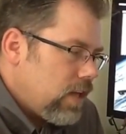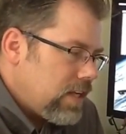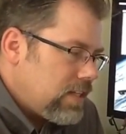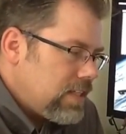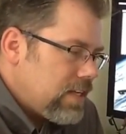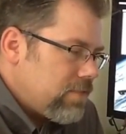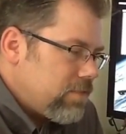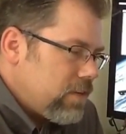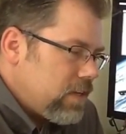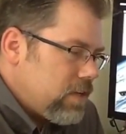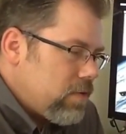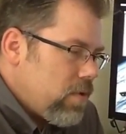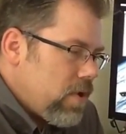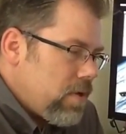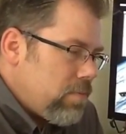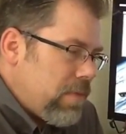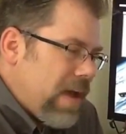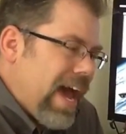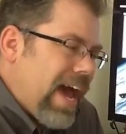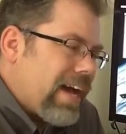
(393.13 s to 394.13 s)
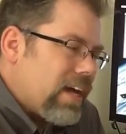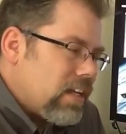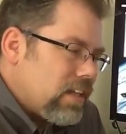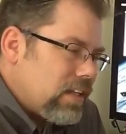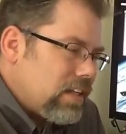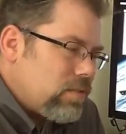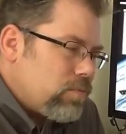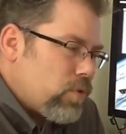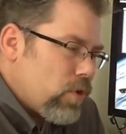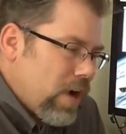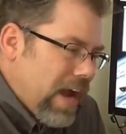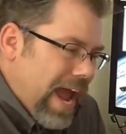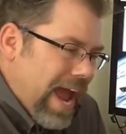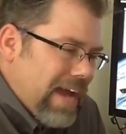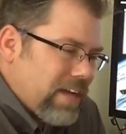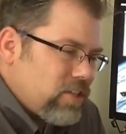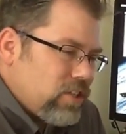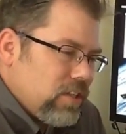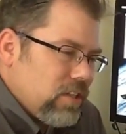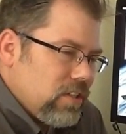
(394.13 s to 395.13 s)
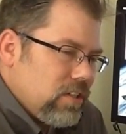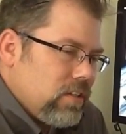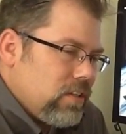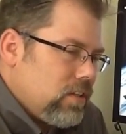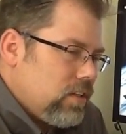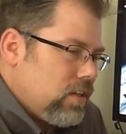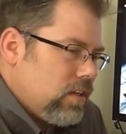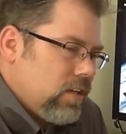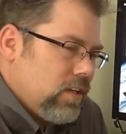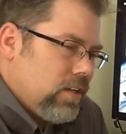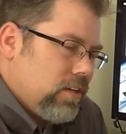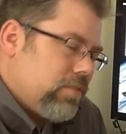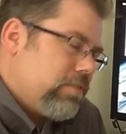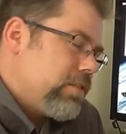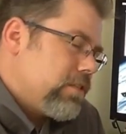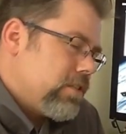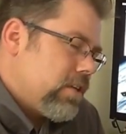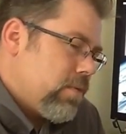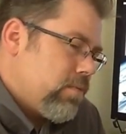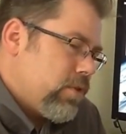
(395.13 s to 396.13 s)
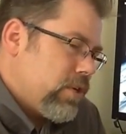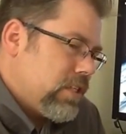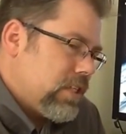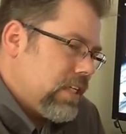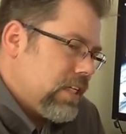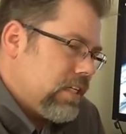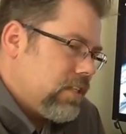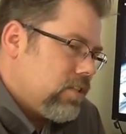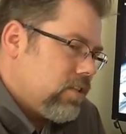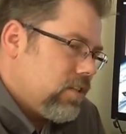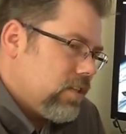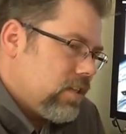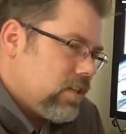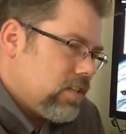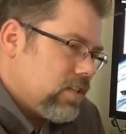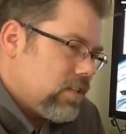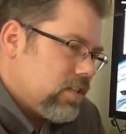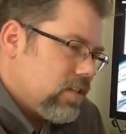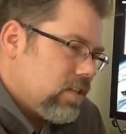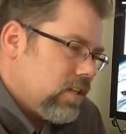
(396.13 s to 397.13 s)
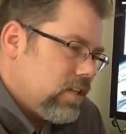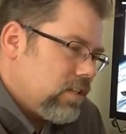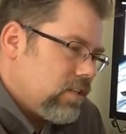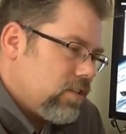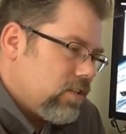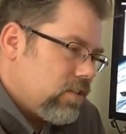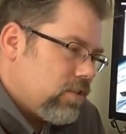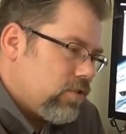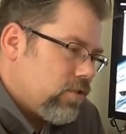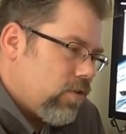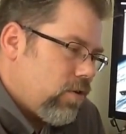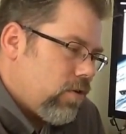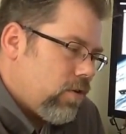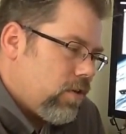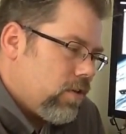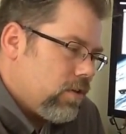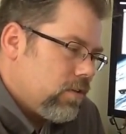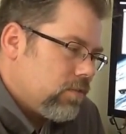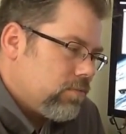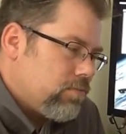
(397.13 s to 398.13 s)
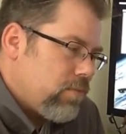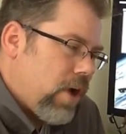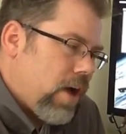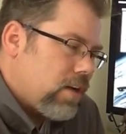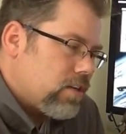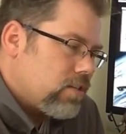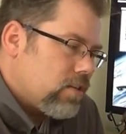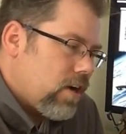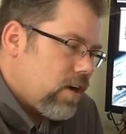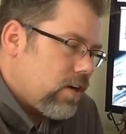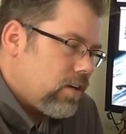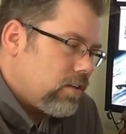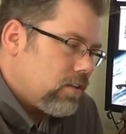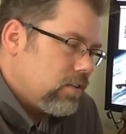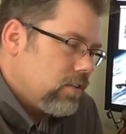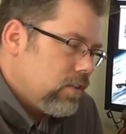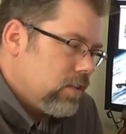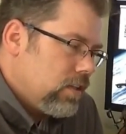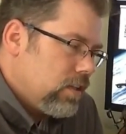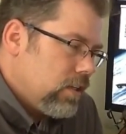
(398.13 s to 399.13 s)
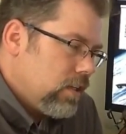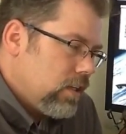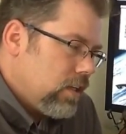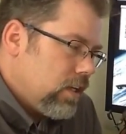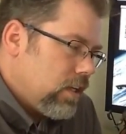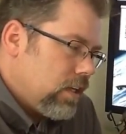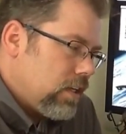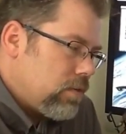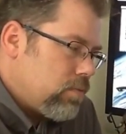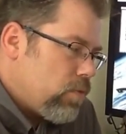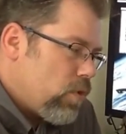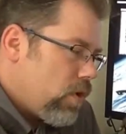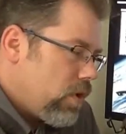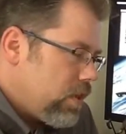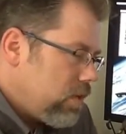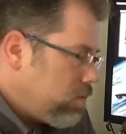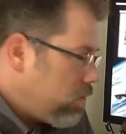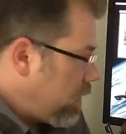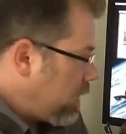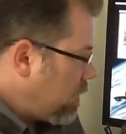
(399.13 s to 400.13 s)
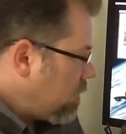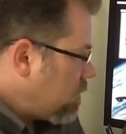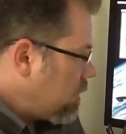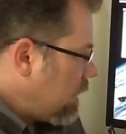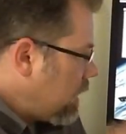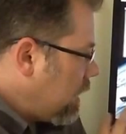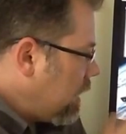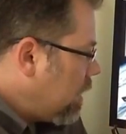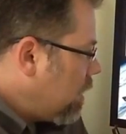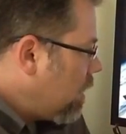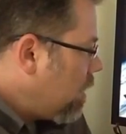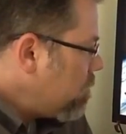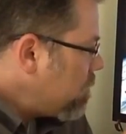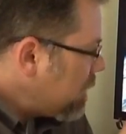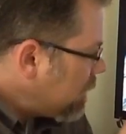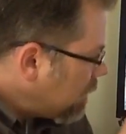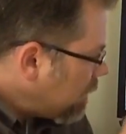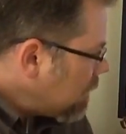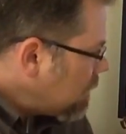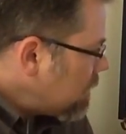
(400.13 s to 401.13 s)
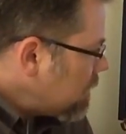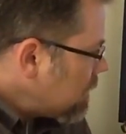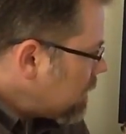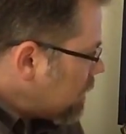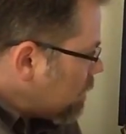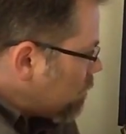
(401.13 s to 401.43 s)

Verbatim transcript: definitely want to pack a little more action for some reason into the troll box art. A little more than what you're seeing here. I mean, this is